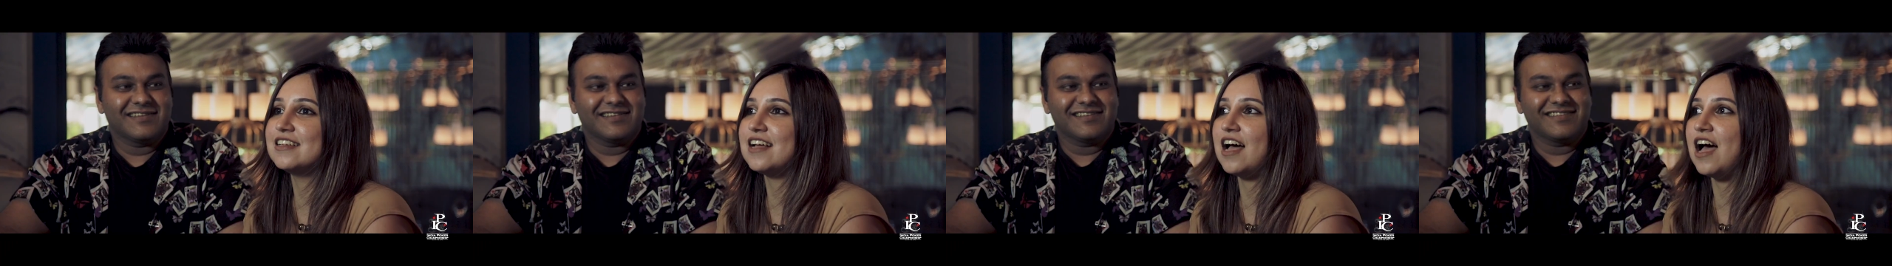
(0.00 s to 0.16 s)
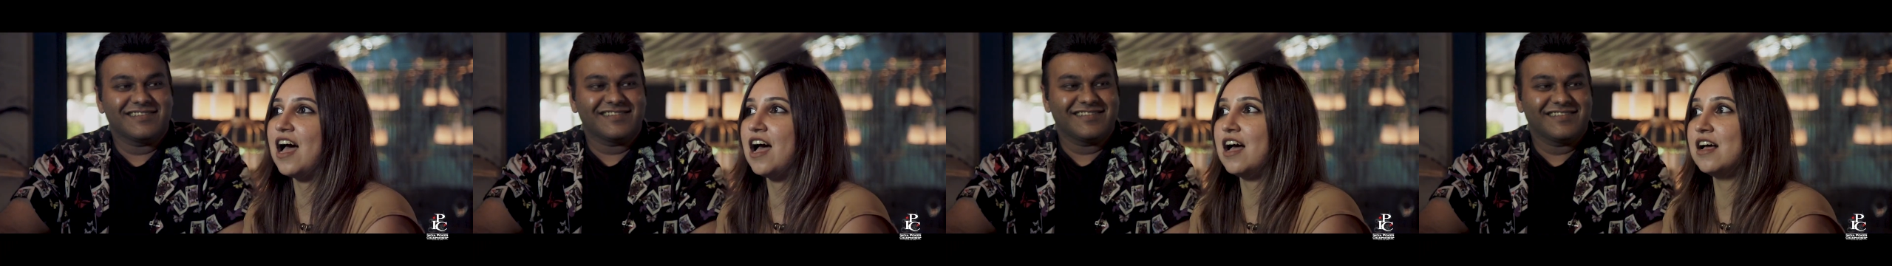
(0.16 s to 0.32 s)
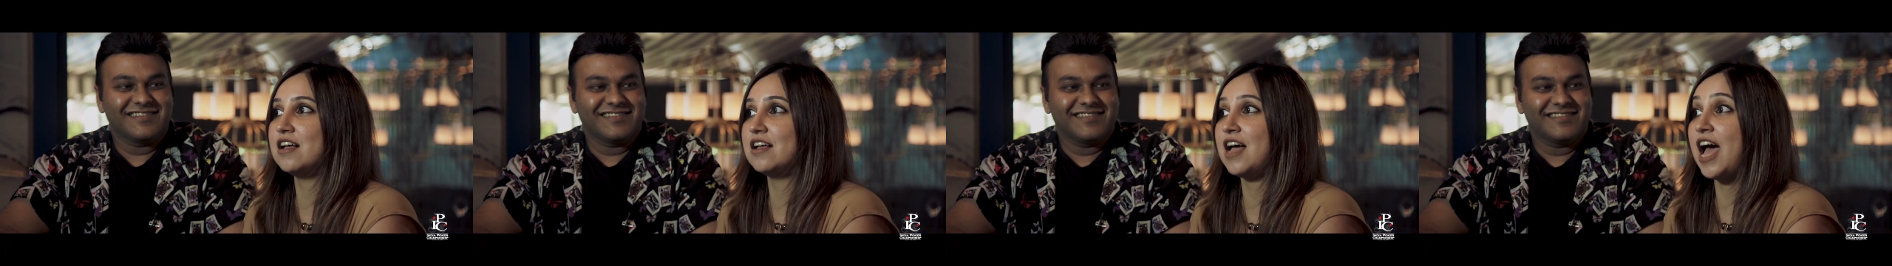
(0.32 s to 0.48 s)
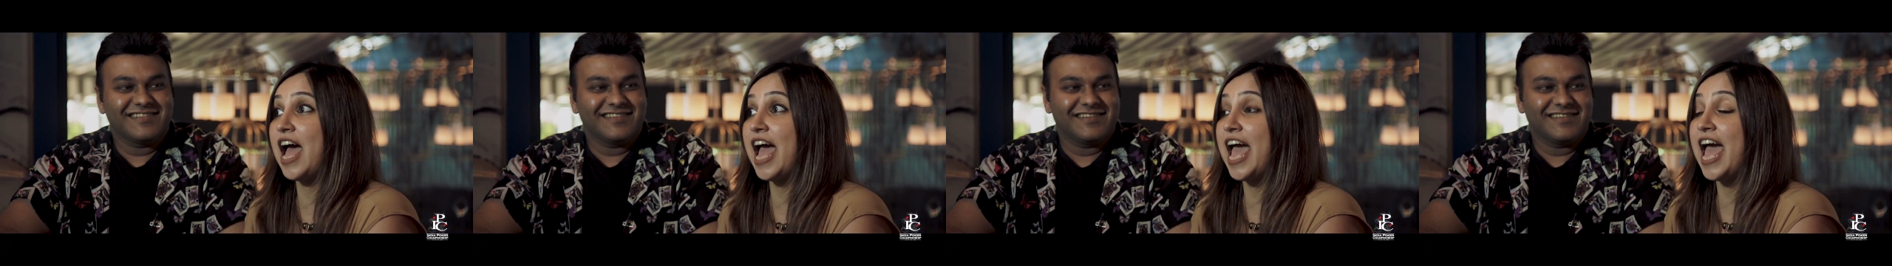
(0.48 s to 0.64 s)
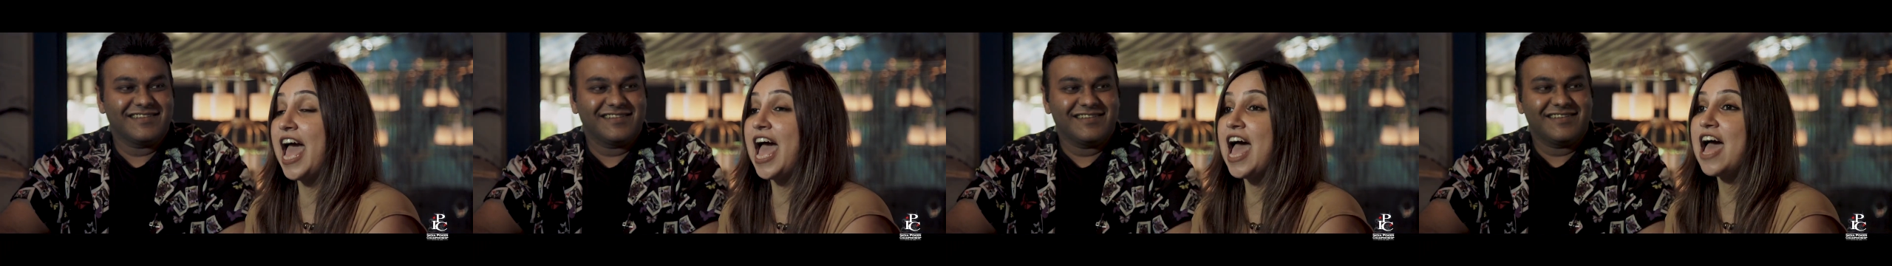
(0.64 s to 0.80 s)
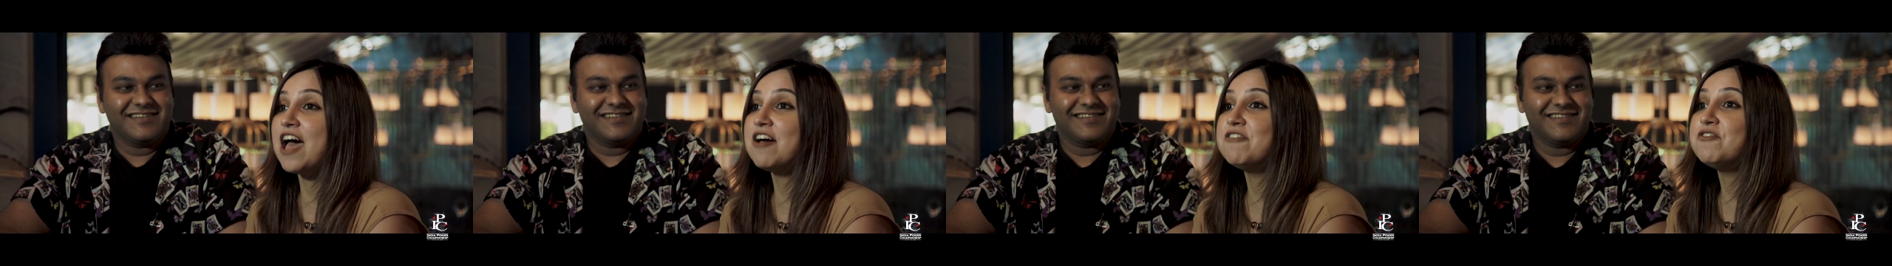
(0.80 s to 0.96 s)
Speaker 1: uh, I
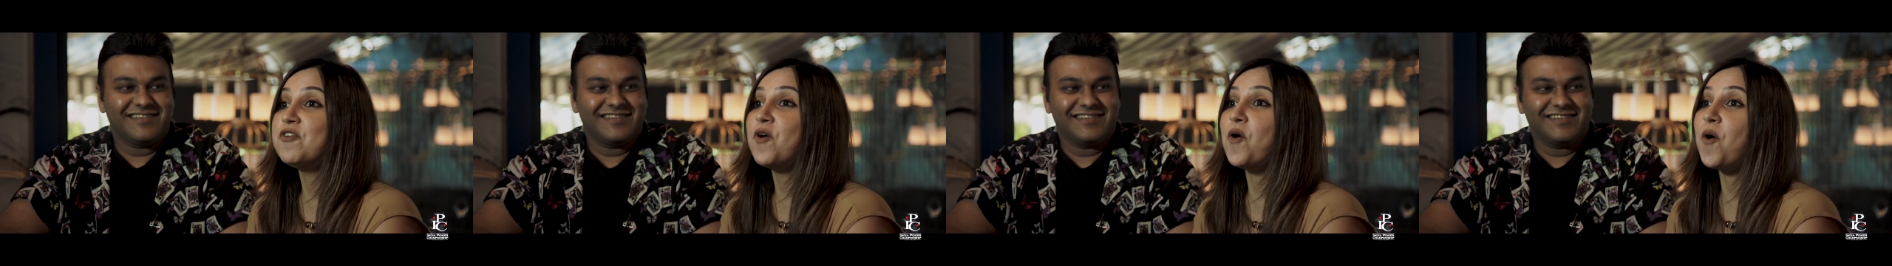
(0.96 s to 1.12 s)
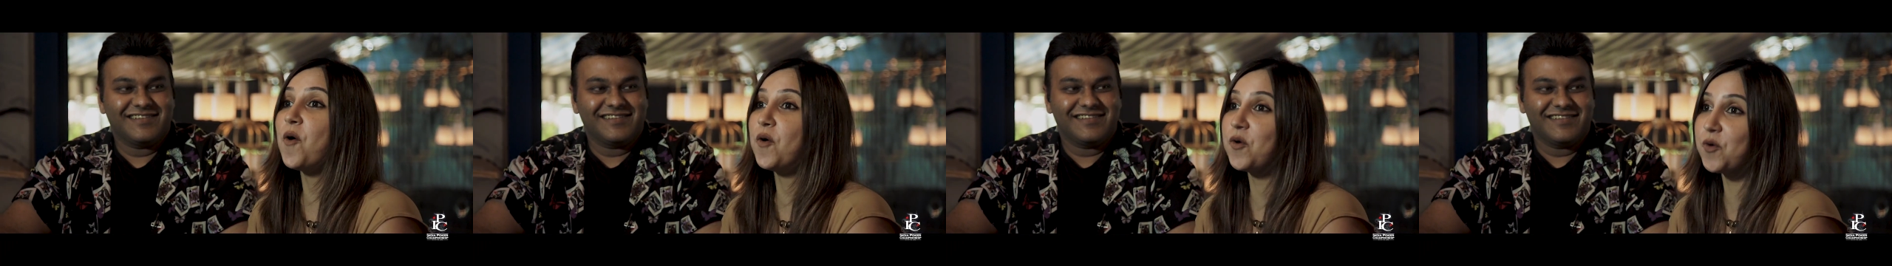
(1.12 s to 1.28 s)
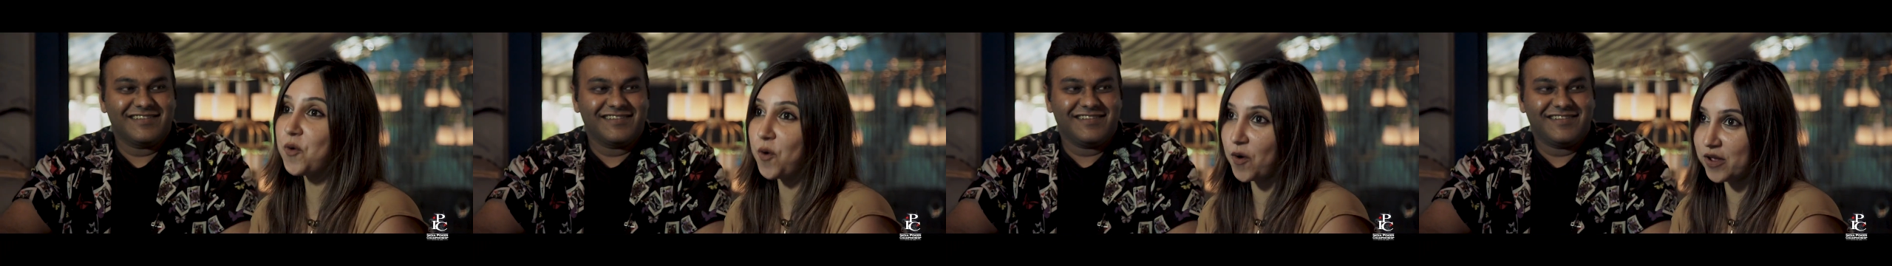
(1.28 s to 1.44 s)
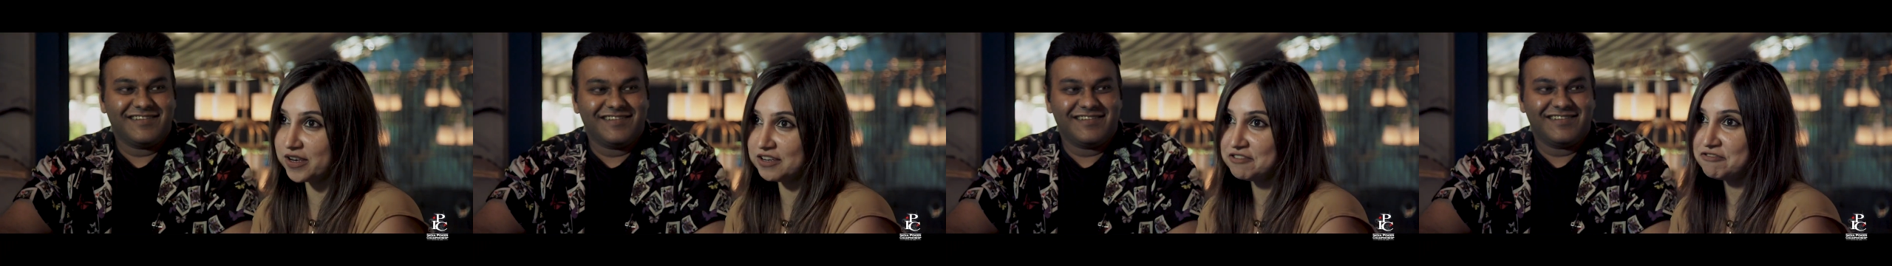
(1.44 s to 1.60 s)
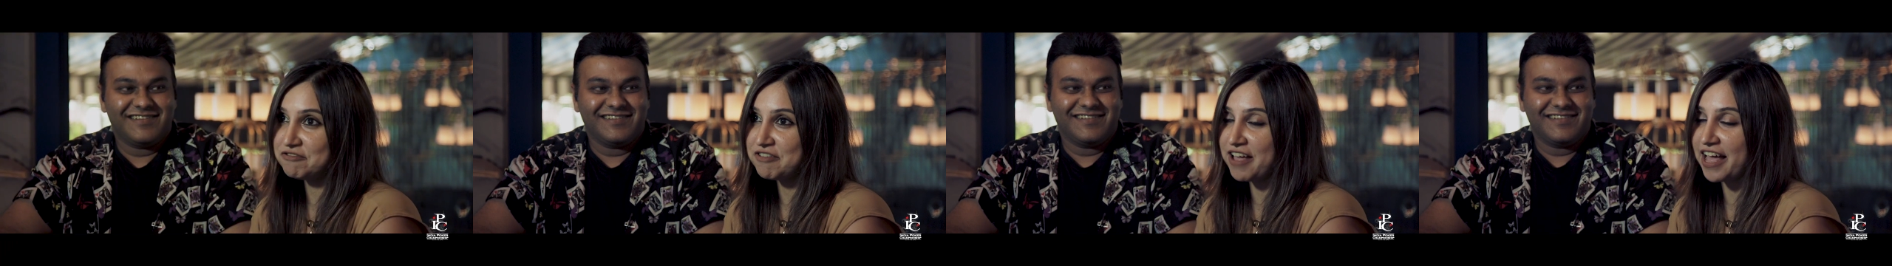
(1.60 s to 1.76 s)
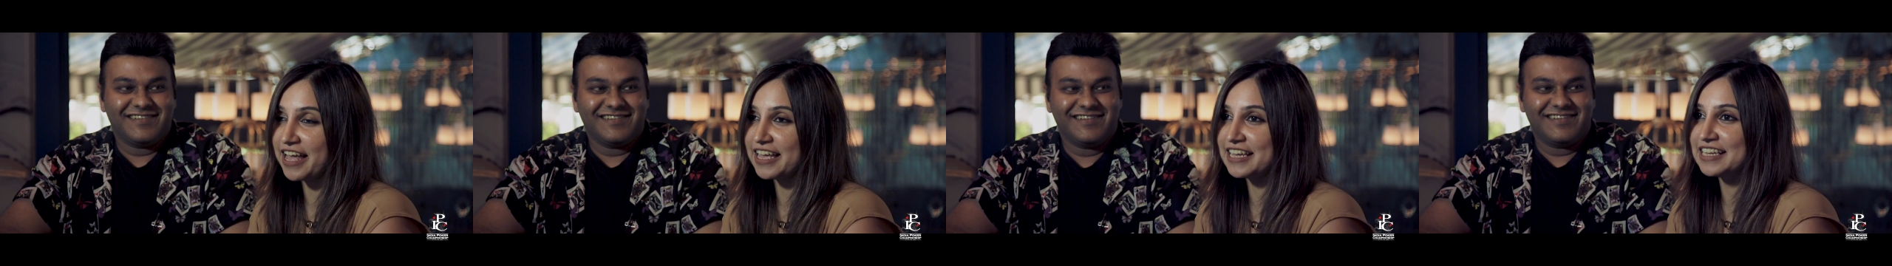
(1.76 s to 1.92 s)
have
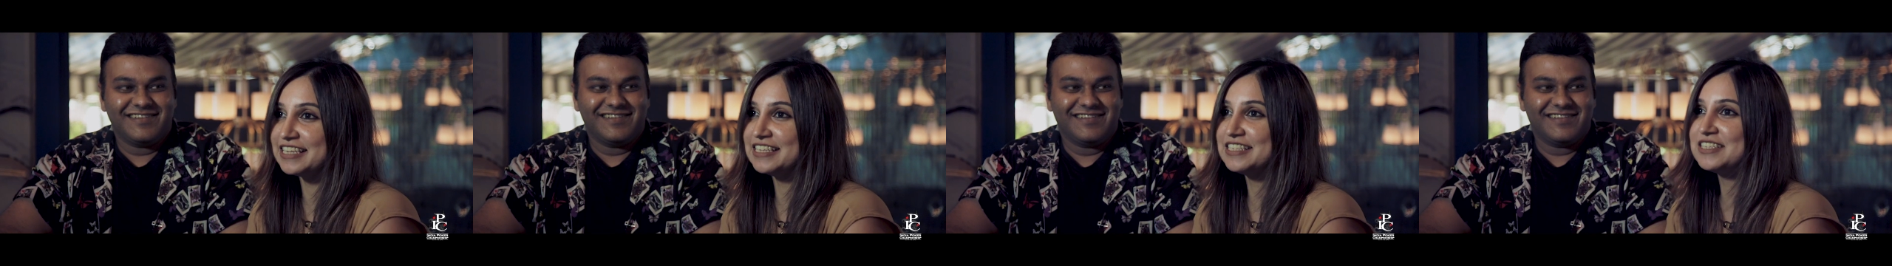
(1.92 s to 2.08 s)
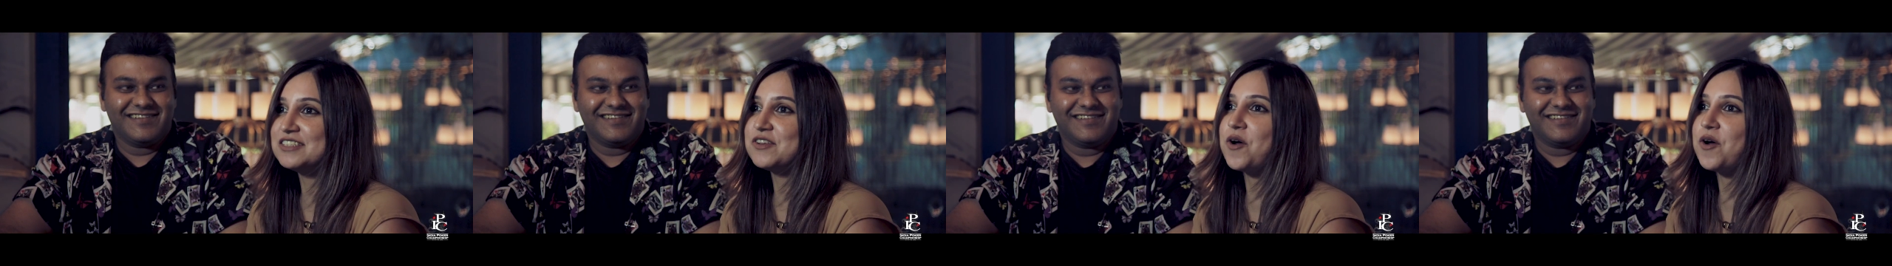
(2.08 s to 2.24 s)
qualified